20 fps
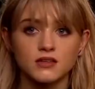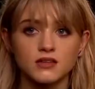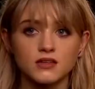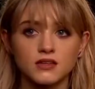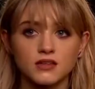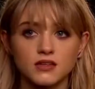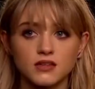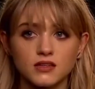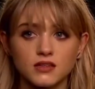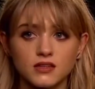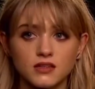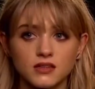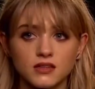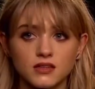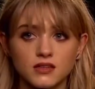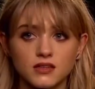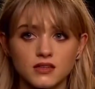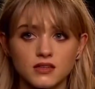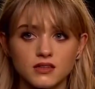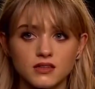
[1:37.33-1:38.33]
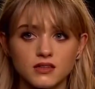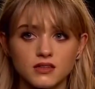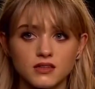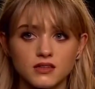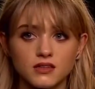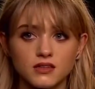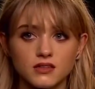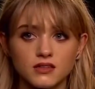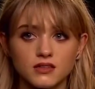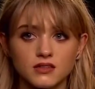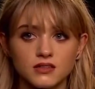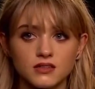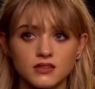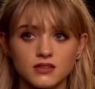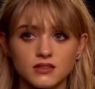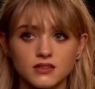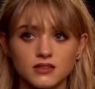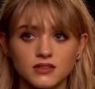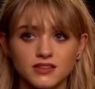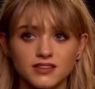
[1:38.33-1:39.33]

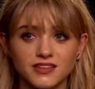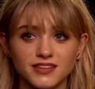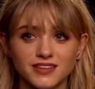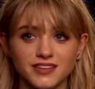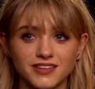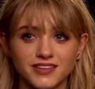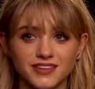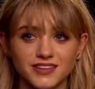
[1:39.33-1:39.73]
This person isn't speaking.